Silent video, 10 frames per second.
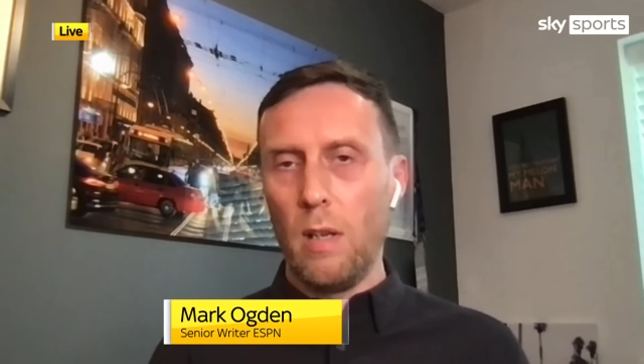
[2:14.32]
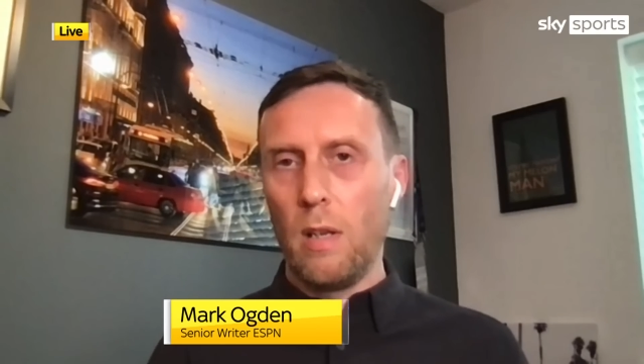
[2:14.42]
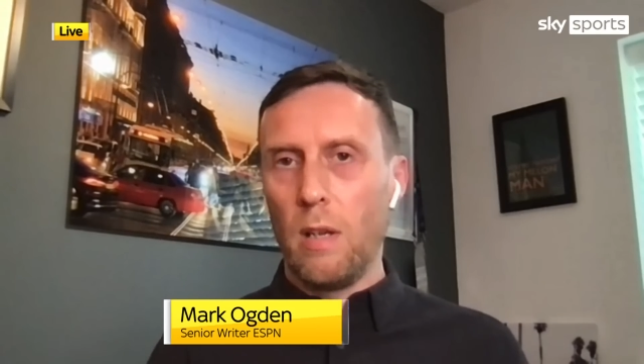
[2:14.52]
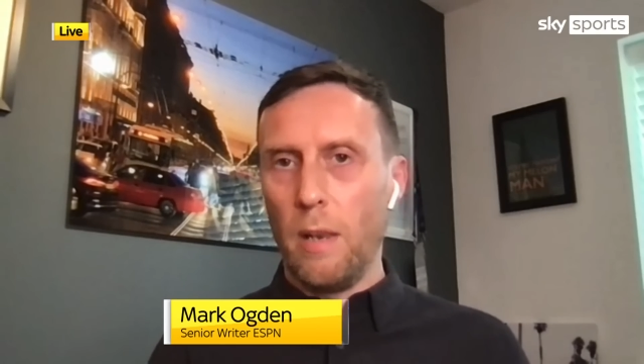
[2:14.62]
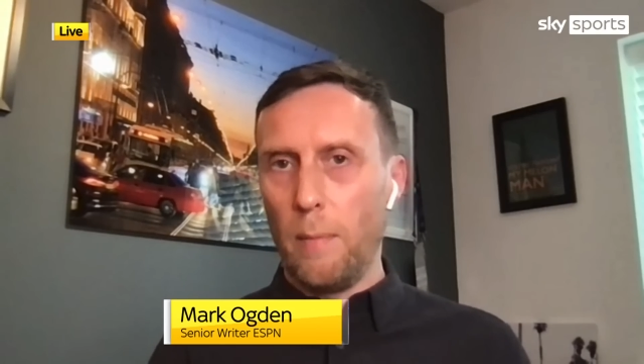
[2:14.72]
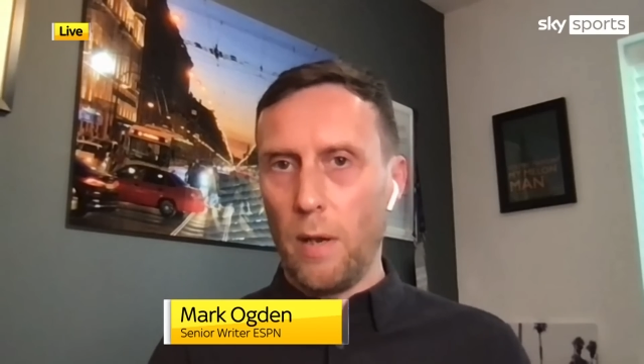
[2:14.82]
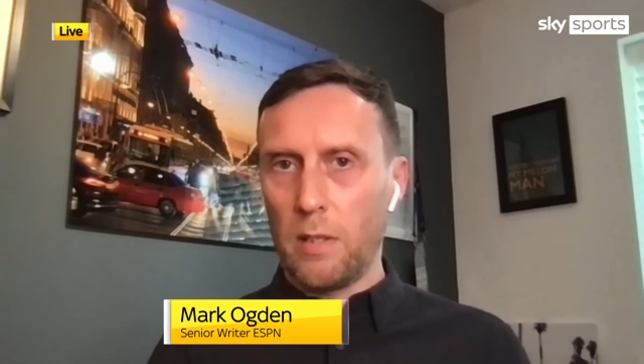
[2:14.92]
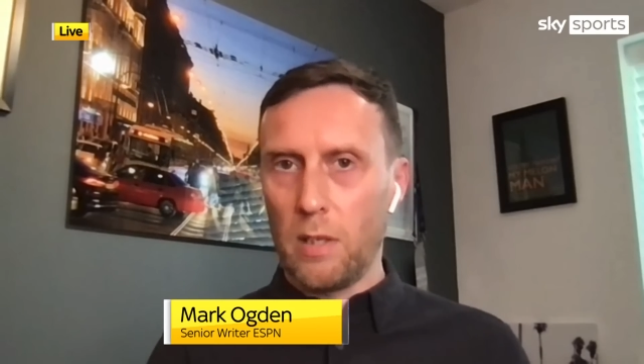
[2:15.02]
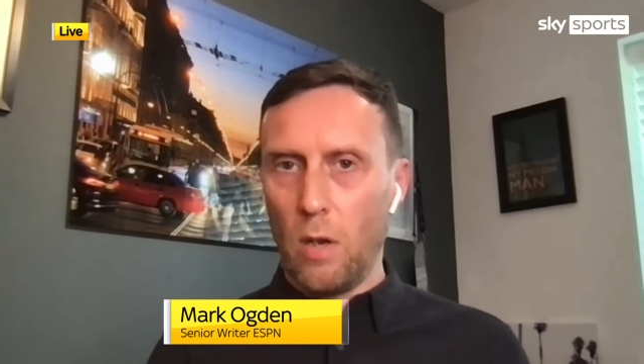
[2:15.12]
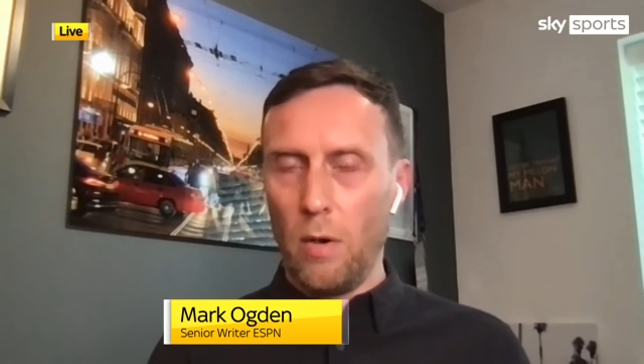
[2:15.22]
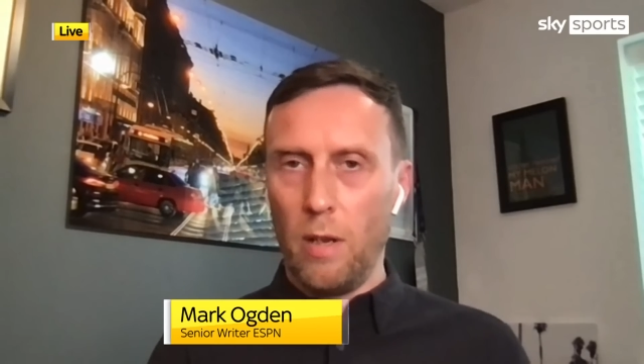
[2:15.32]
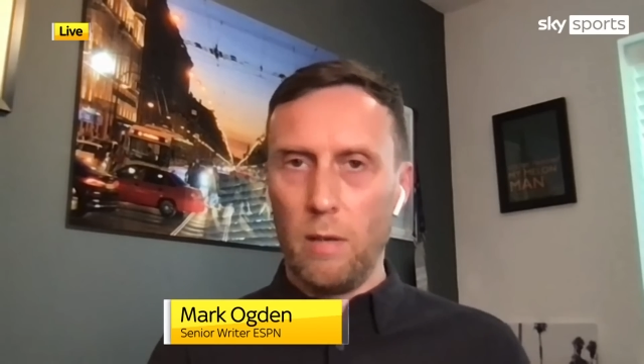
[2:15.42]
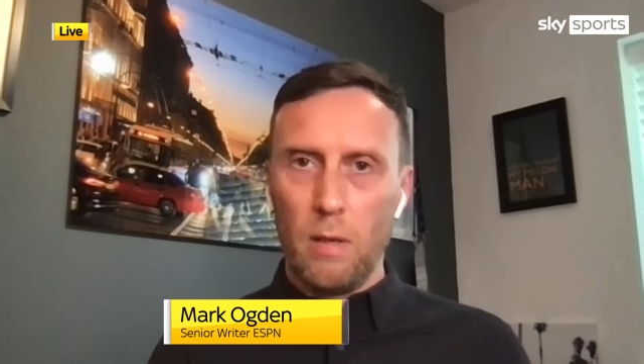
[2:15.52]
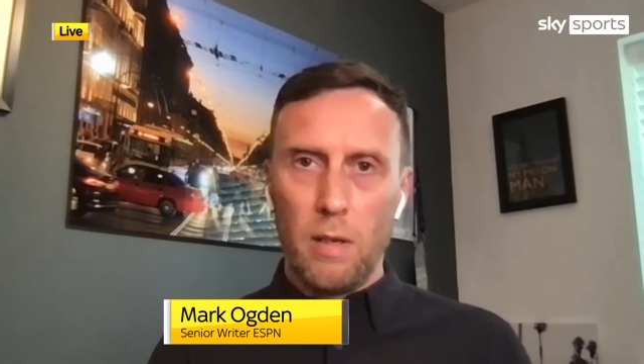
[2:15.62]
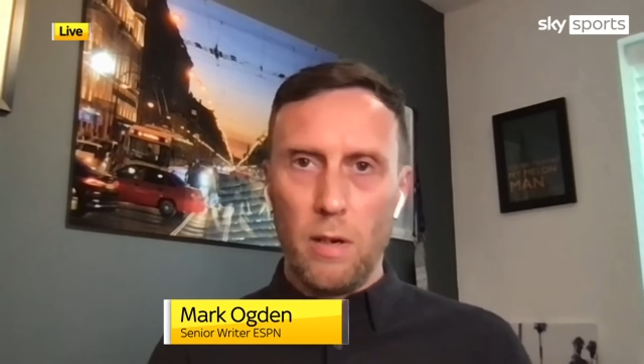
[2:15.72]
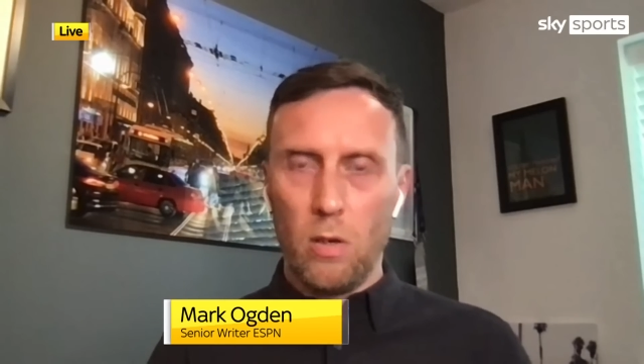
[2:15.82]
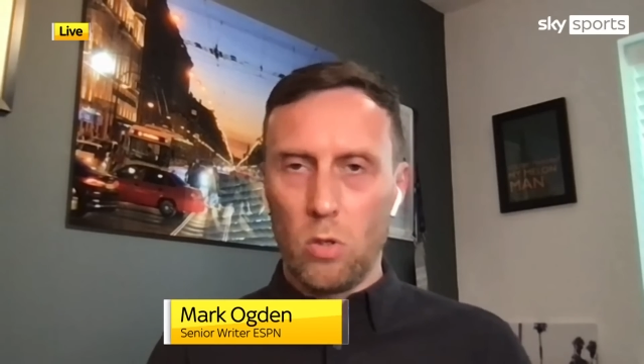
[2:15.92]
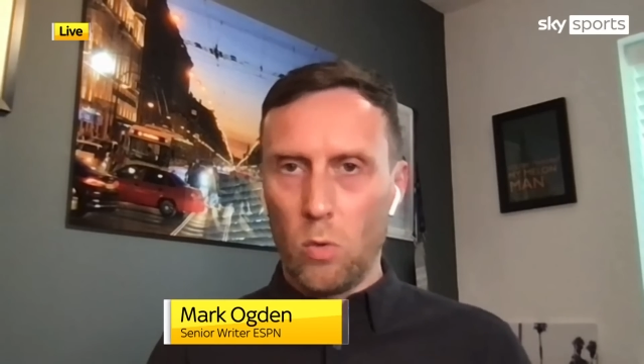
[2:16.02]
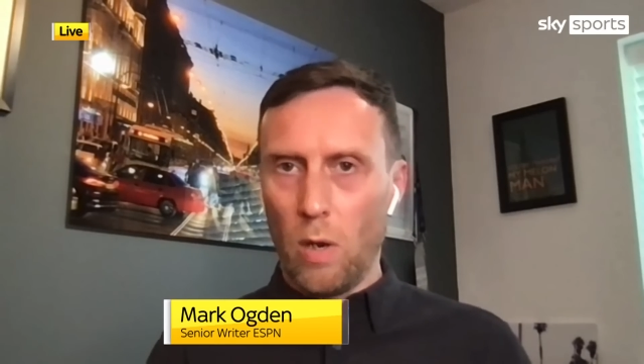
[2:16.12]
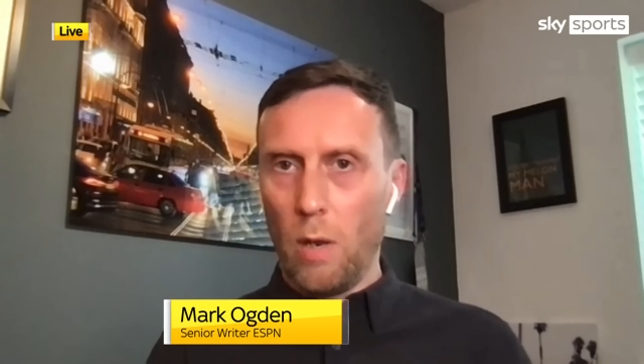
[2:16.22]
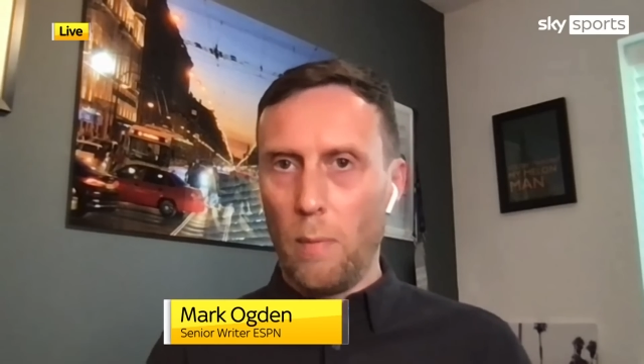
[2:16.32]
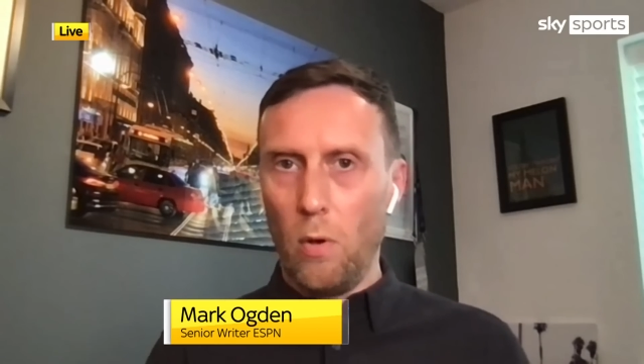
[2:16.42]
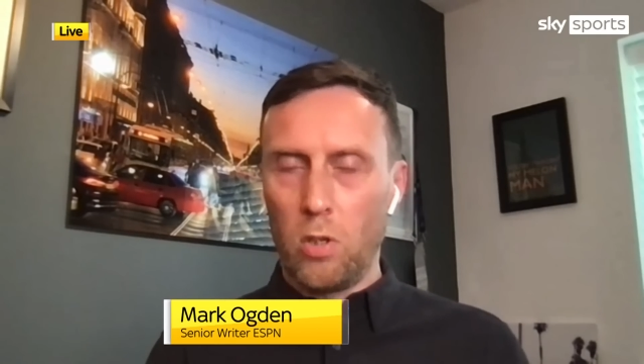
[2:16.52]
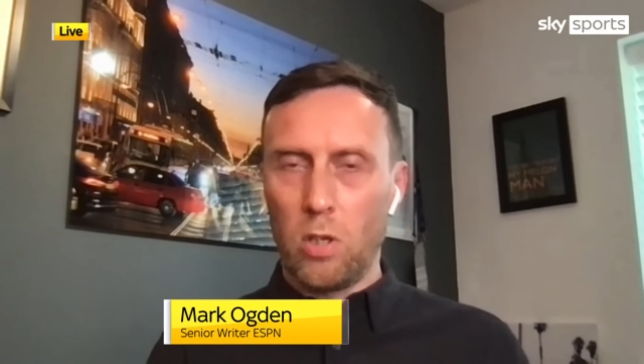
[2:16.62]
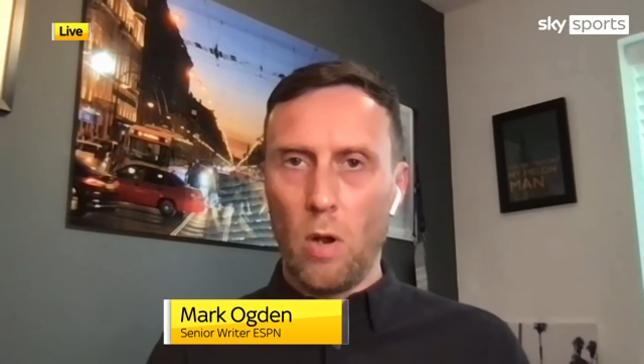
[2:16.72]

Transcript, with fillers: and then Barcelona, you know, Joan Laporta